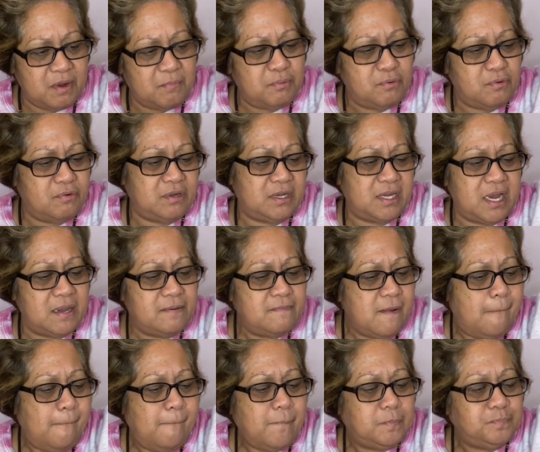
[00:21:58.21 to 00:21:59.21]
poor dad.
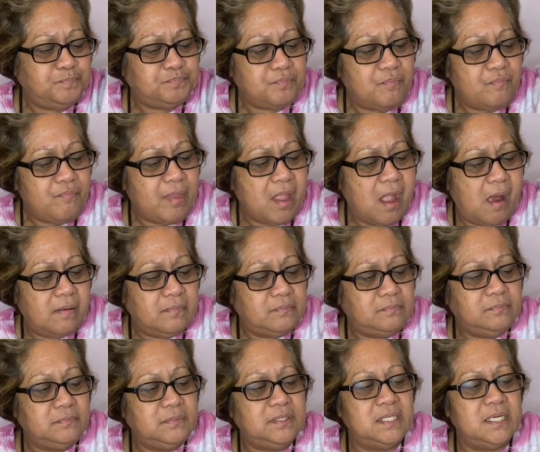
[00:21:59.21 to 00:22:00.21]

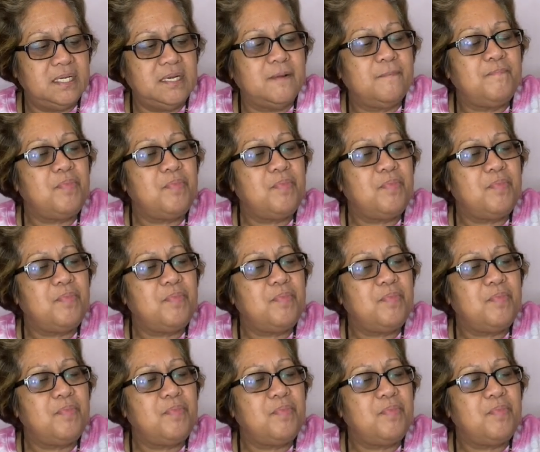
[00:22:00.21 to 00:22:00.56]
Yeah.